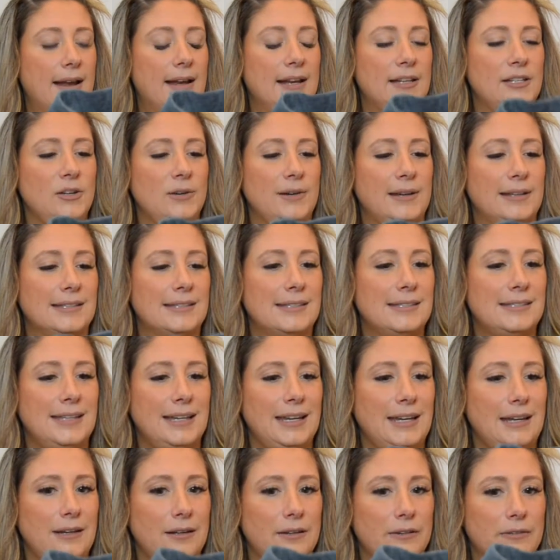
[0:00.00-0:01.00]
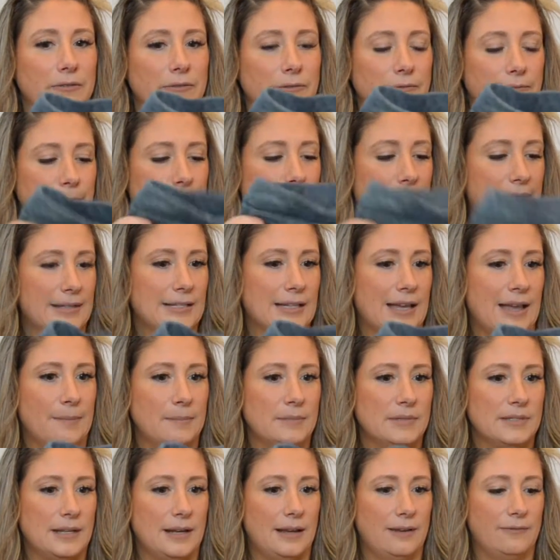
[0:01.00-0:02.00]
and you can see by the
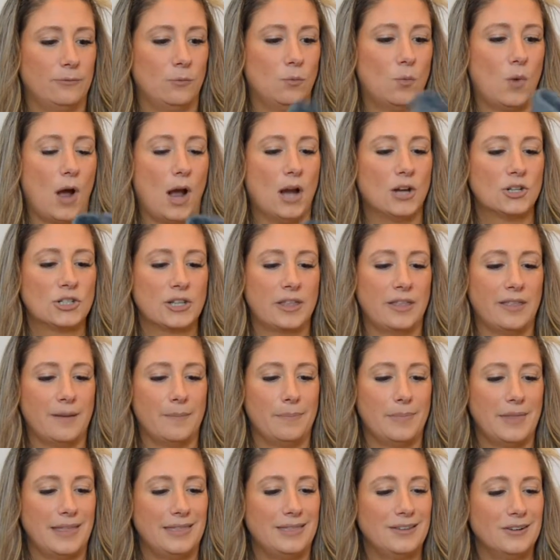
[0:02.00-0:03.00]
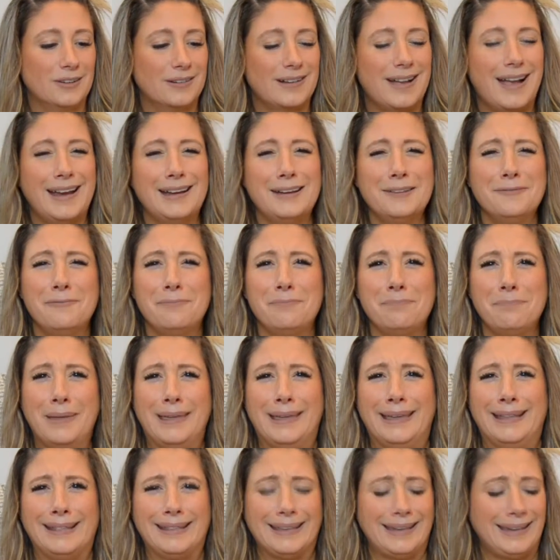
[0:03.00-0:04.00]
times that I've washed them that they're kind of
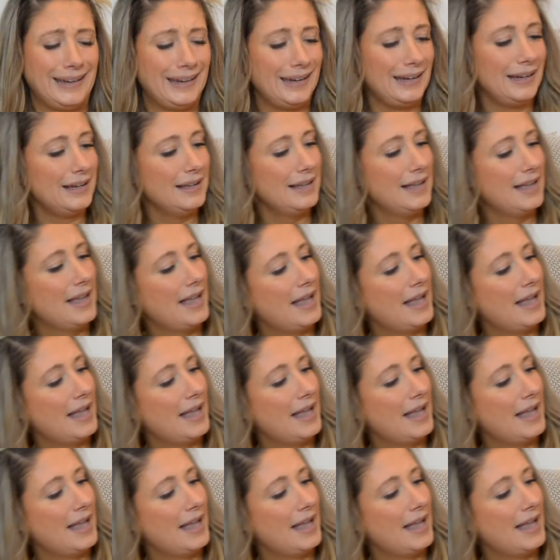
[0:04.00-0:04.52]
pilly